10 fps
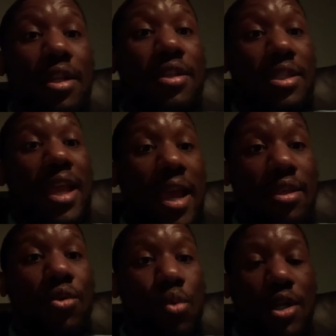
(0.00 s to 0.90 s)

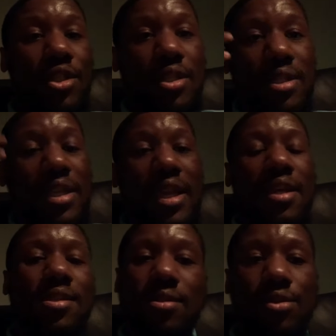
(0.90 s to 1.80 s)
understand the questions, the
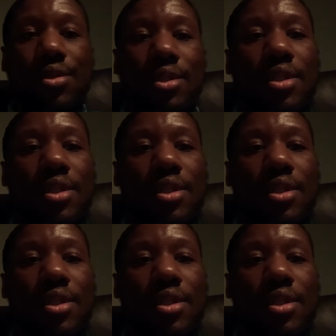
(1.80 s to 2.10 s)
answers.